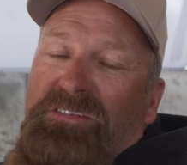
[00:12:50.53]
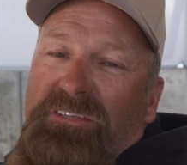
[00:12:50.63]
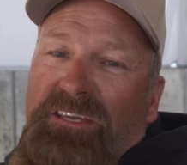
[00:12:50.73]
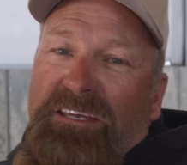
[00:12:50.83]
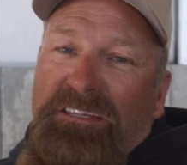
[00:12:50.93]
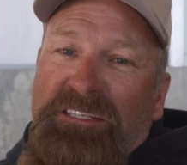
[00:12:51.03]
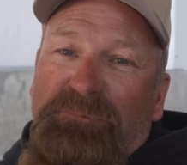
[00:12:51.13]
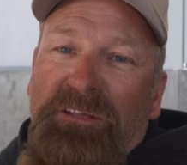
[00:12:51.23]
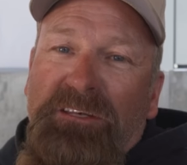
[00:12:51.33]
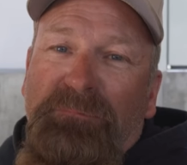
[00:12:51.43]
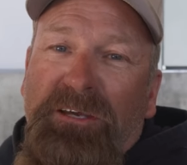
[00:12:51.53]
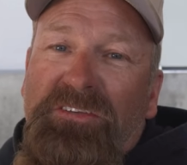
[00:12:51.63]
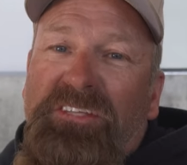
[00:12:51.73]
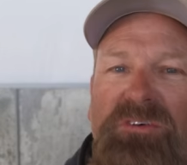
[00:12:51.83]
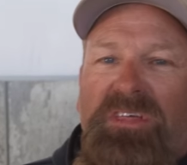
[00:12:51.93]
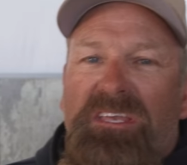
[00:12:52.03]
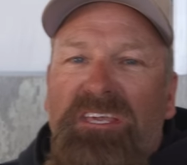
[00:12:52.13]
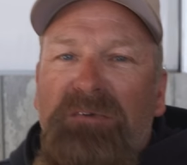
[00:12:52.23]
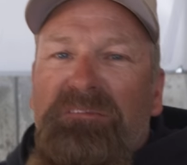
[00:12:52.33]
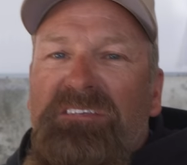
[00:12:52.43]
so they could get this building built so they can
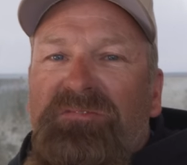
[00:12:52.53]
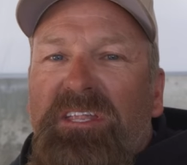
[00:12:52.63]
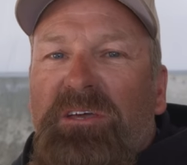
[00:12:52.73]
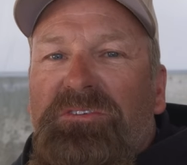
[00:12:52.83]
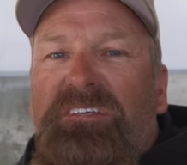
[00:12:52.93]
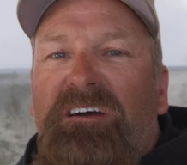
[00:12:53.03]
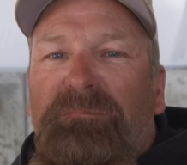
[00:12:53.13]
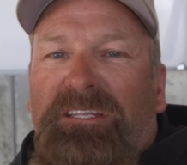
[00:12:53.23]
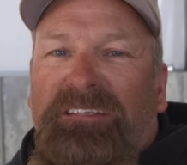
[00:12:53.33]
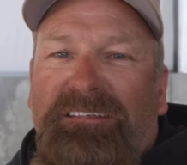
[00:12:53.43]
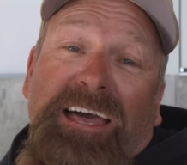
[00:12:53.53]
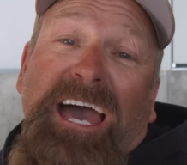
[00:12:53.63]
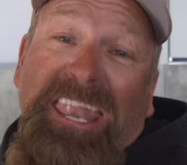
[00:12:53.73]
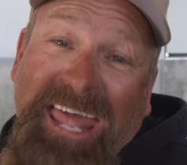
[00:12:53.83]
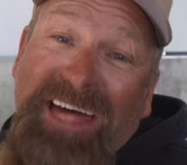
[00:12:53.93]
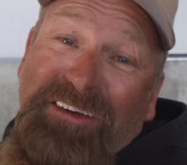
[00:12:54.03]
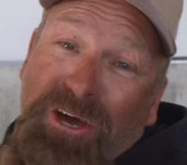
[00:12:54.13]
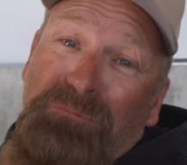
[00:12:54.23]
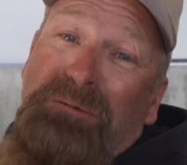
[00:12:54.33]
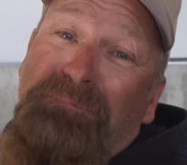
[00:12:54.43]
keep these videos coming. And now they
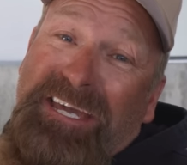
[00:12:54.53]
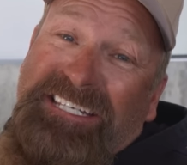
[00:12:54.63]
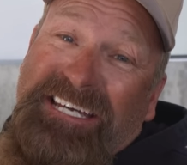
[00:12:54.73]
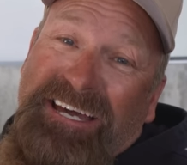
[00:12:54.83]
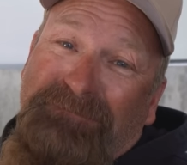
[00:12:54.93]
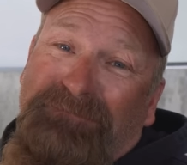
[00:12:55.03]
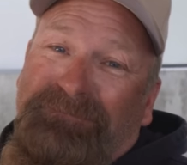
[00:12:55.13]
owe me big time.